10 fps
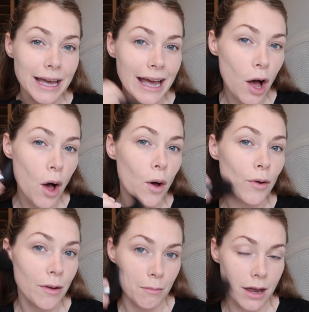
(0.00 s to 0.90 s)
bit
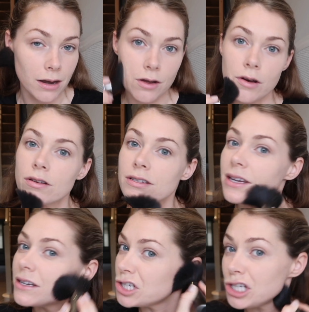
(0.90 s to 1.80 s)
on my nose
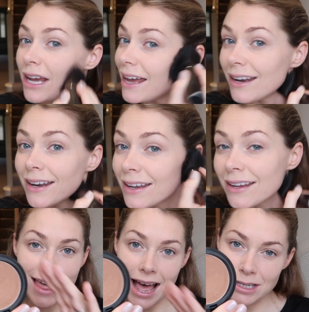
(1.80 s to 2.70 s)
and chin.
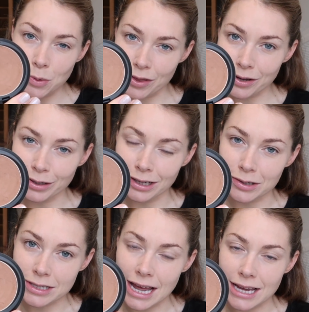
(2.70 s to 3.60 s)
That's what the colour
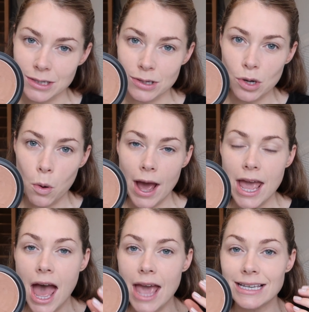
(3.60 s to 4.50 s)
looks like. So it's
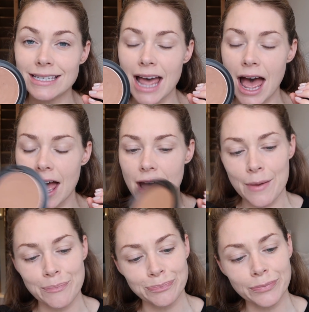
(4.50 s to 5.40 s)
quite a,
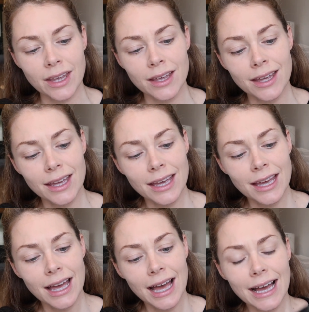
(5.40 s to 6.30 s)

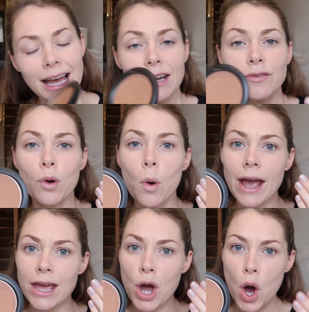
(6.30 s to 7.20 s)
kind of
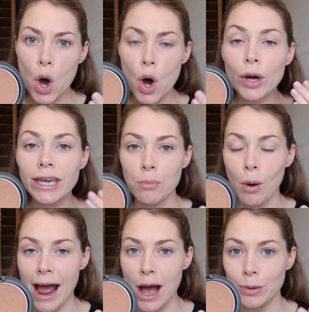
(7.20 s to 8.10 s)
quite an oaky
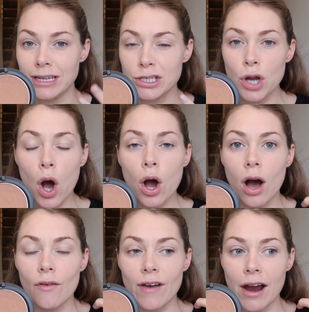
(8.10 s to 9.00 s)
brown. It's not
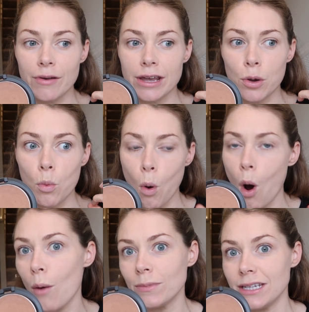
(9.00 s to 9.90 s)
got a very
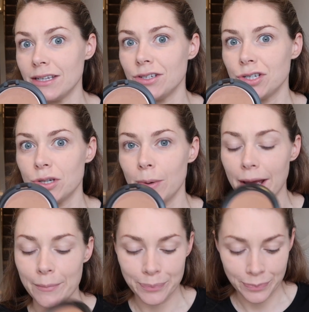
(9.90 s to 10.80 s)
warm tinge to
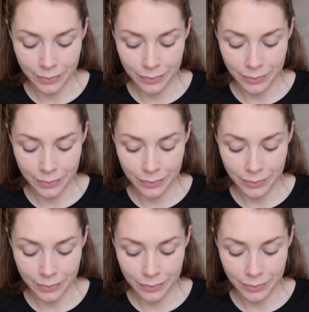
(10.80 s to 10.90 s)
it.